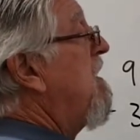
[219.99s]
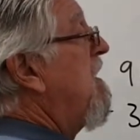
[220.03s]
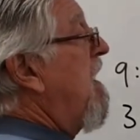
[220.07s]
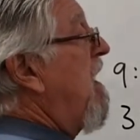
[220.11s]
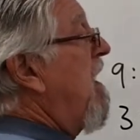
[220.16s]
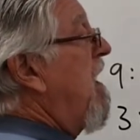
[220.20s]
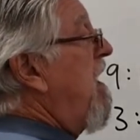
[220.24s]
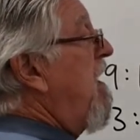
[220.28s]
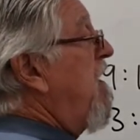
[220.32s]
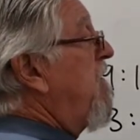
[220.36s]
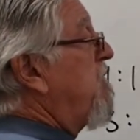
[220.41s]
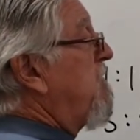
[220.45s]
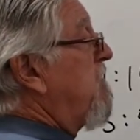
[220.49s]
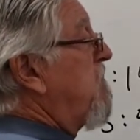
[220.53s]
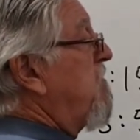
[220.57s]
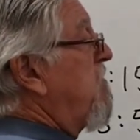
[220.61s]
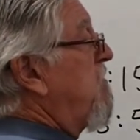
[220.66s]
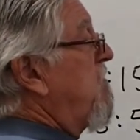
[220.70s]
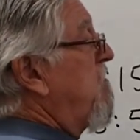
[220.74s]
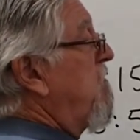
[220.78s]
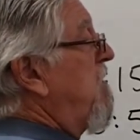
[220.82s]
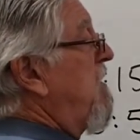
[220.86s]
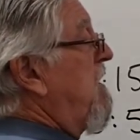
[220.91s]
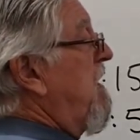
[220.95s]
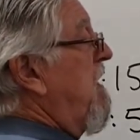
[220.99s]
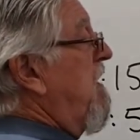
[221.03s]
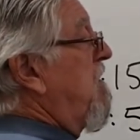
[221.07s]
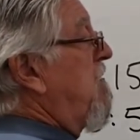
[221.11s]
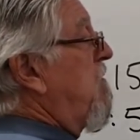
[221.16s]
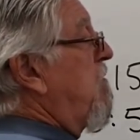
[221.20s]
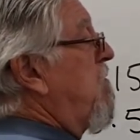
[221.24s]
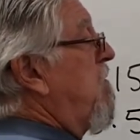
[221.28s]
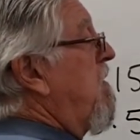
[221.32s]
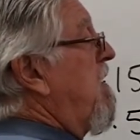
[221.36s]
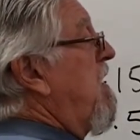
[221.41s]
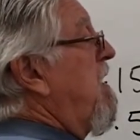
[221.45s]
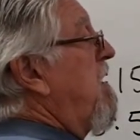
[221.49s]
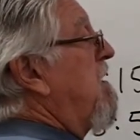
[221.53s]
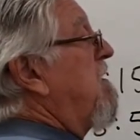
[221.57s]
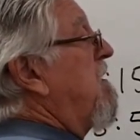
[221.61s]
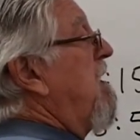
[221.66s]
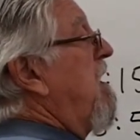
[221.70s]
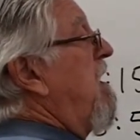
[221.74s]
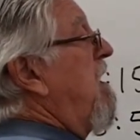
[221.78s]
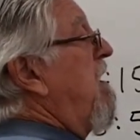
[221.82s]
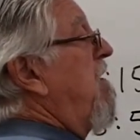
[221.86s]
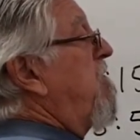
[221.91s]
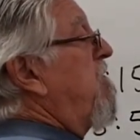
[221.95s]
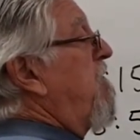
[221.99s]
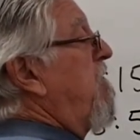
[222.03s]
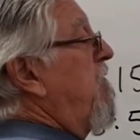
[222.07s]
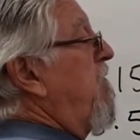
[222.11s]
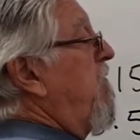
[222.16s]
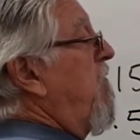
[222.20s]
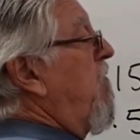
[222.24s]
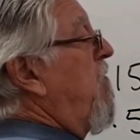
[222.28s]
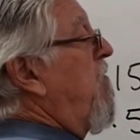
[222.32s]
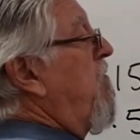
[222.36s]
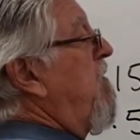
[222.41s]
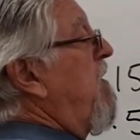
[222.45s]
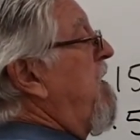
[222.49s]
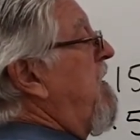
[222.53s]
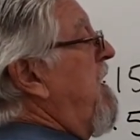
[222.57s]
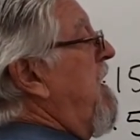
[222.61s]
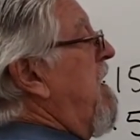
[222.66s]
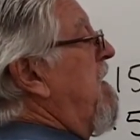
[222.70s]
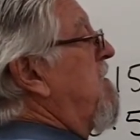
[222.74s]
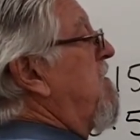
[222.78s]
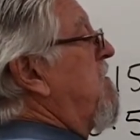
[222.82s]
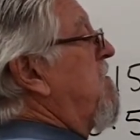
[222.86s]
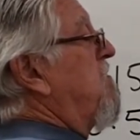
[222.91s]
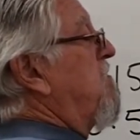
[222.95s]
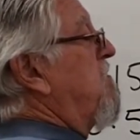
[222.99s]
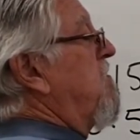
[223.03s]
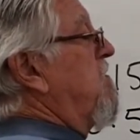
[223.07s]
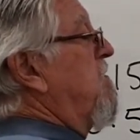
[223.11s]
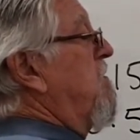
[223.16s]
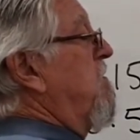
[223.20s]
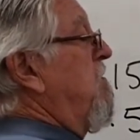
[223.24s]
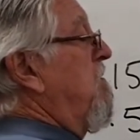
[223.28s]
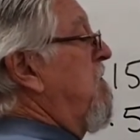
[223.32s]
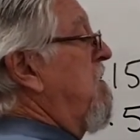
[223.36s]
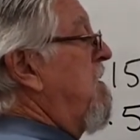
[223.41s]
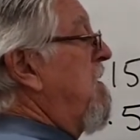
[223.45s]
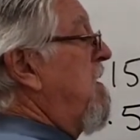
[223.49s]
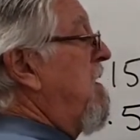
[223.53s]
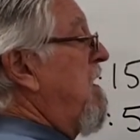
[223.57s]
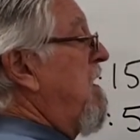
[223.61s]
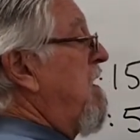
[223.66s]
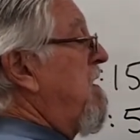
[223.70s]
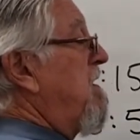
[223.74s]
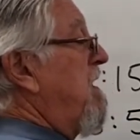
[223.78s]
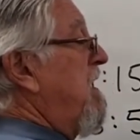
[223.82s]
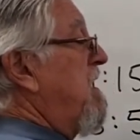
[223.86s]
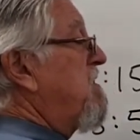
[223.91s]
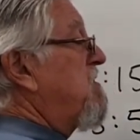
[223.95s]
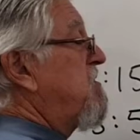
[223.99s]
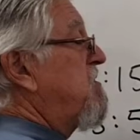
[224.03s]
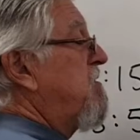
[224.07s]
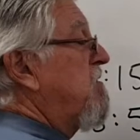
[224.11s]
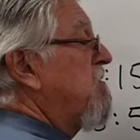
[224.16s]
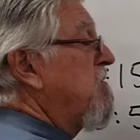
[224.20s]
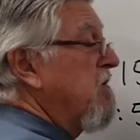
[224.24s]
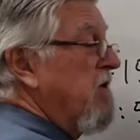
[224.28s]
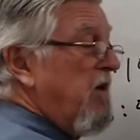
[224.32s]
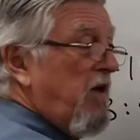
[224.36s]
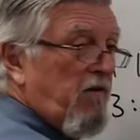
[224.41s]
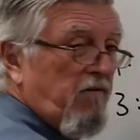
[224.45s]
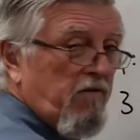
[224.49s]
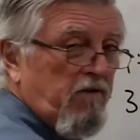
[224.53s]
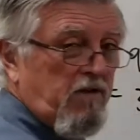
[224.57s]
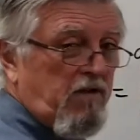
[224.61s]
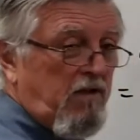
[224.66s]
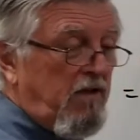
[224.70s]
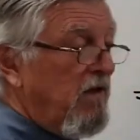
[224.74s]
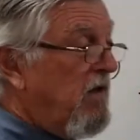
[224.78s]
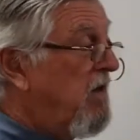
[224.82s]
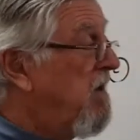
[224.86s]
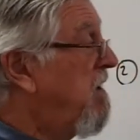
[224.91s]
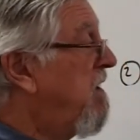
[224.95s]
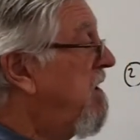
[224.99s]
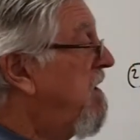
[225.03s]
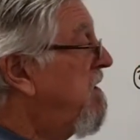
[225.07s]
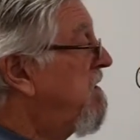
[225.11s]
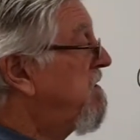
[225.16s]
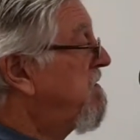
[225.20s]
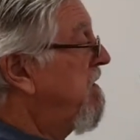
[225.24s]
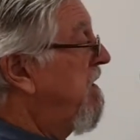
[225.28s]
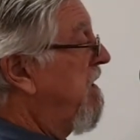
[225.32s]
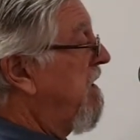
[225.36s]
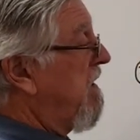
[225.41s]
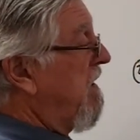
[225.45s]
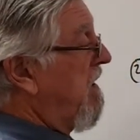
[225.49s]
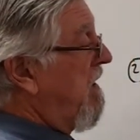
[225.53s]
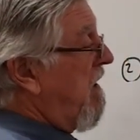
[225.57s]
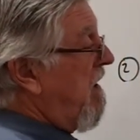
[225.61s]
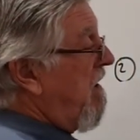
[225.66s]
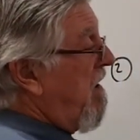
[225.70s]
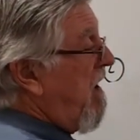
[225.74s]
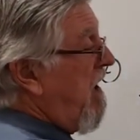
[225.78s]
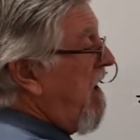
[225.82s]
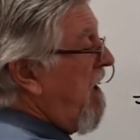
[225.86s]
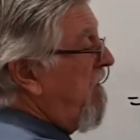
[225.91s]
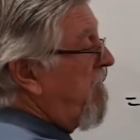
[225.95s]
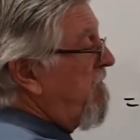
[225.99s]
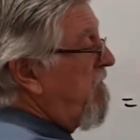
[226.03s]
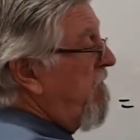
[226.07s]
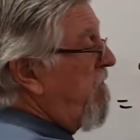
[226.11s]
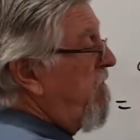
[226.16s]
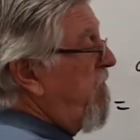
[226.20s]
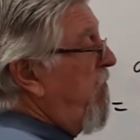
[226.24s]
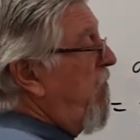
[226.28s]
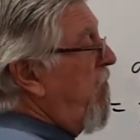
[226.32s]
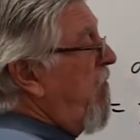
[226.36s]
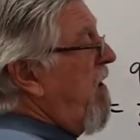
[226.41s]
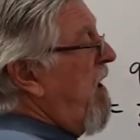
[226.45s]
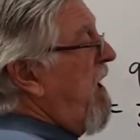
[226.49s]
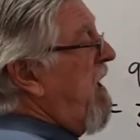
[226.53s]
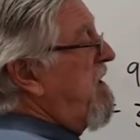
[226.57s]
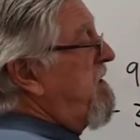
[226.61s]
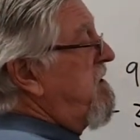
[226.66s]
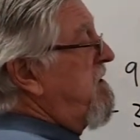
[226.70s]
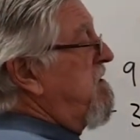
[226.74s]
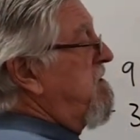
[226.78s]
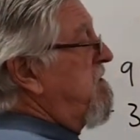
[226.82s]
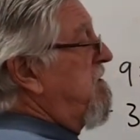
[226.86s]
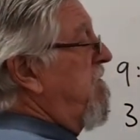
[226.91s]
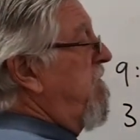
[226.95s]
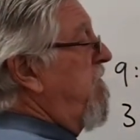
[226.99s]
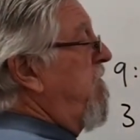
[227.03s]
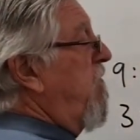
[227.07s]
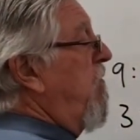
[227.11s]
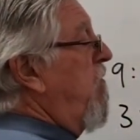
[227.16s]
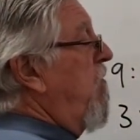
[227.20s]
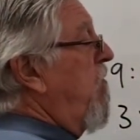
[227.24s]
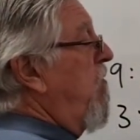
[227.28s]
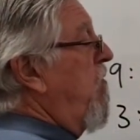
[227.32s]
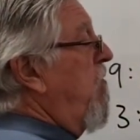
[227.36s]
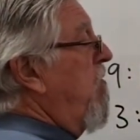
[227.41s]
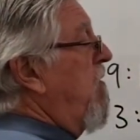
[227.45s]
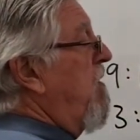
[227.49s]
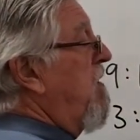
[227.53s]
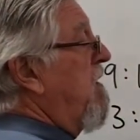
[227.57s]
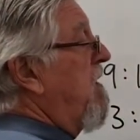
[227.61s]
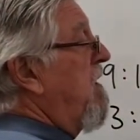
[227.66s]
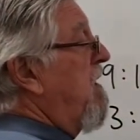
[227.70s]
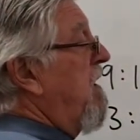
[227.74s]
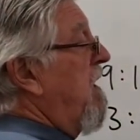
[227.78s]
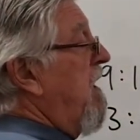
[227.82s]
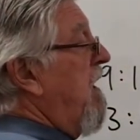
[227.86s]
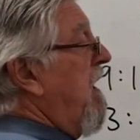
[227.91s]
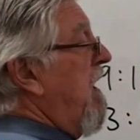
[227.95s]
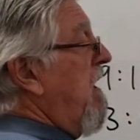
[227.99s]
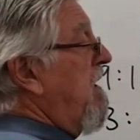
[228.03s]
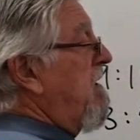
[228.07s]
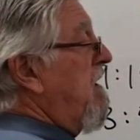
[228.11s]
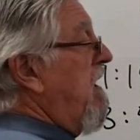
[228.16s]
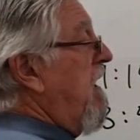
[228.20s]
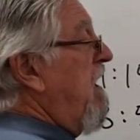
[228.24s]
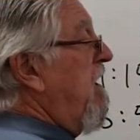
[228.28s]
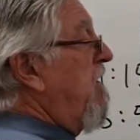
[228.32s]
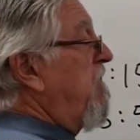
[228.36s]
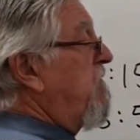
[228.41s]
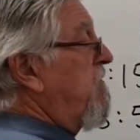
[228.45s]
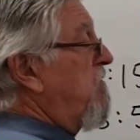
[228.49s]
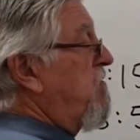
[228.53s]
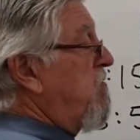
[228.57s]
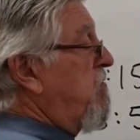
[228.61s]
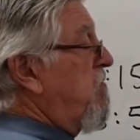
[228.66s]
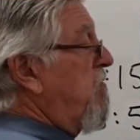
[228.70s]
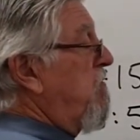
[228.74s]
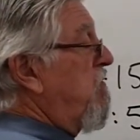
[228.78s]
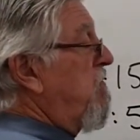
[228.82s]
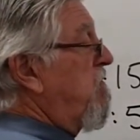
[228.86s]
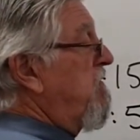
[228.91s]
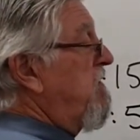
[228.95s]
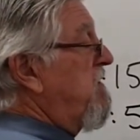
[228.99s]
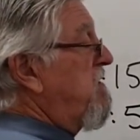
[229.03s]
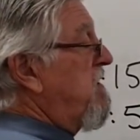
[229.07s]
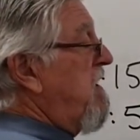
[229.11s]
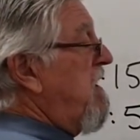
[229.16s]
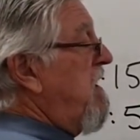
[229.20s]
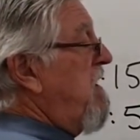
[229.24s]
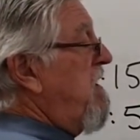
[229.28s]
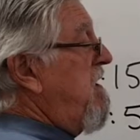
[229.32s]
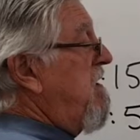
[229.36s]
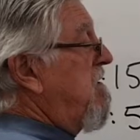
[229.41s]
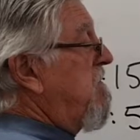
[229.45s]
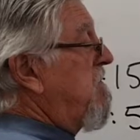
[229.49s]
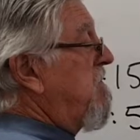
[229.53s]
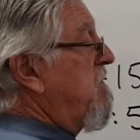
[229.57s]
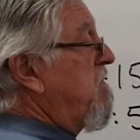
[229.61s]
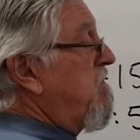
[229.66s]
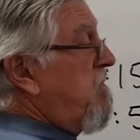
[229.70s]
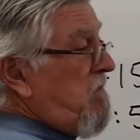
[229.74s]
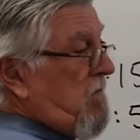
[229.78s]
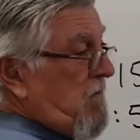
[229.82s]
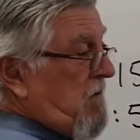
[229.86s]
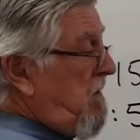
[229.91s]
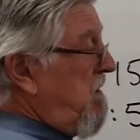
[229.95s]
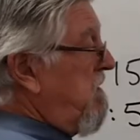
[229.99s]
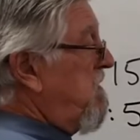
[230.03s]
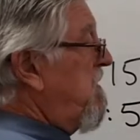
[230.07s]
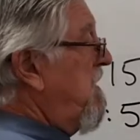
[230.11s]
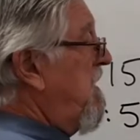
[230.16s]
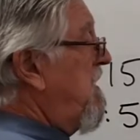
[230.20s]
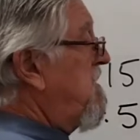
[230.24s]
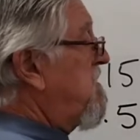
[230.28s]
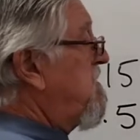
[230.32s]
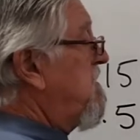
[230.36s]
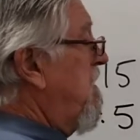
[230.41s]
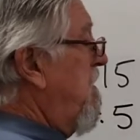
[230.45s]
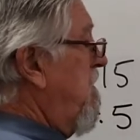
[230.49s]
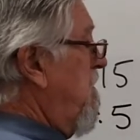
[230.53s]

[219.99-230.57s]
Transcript: Halve the 2, I get the 1, halve the 4, I get the 2. They're still even, so I can go halve the 4, 8 is a 4, and halve the 12 is a 6.